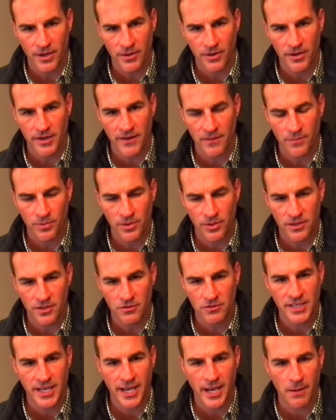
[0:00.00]
we're going to have to put new
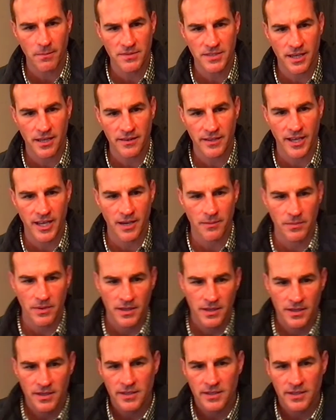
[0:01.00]
tabs on them,